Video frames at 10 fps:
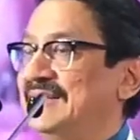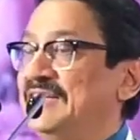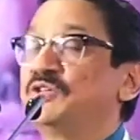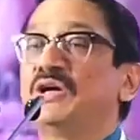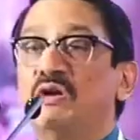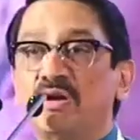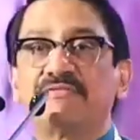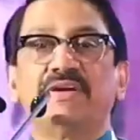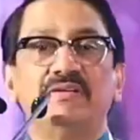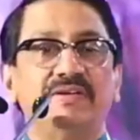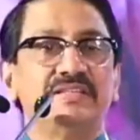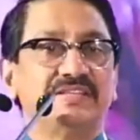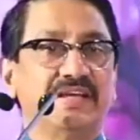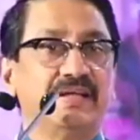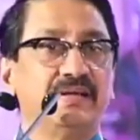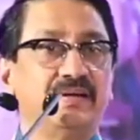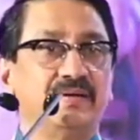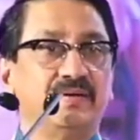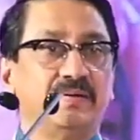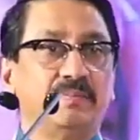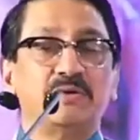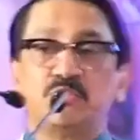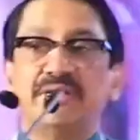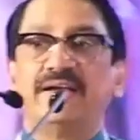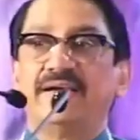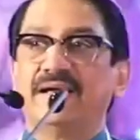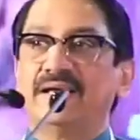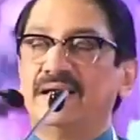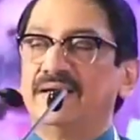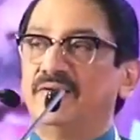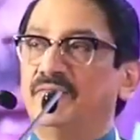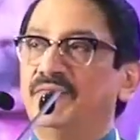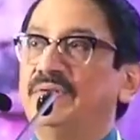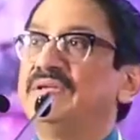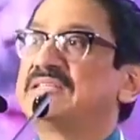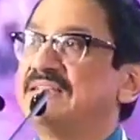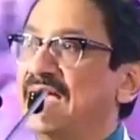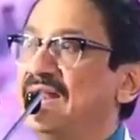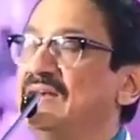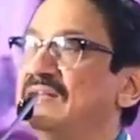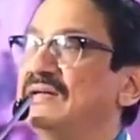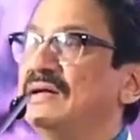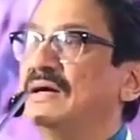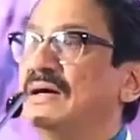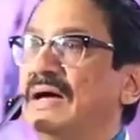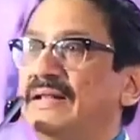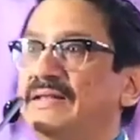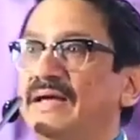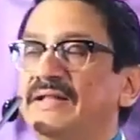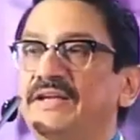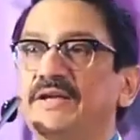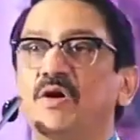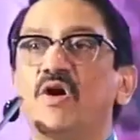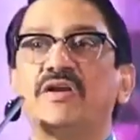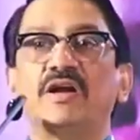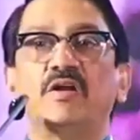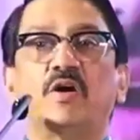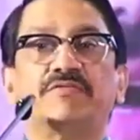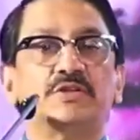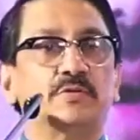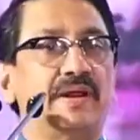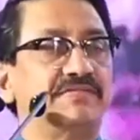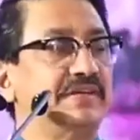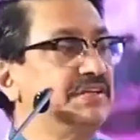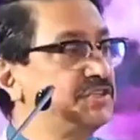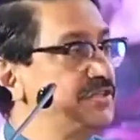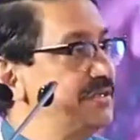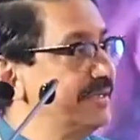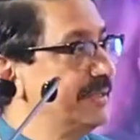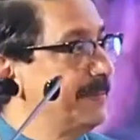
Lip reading: It took a lot of convincing, but today, when we stand at the inaugural of the 12th edition,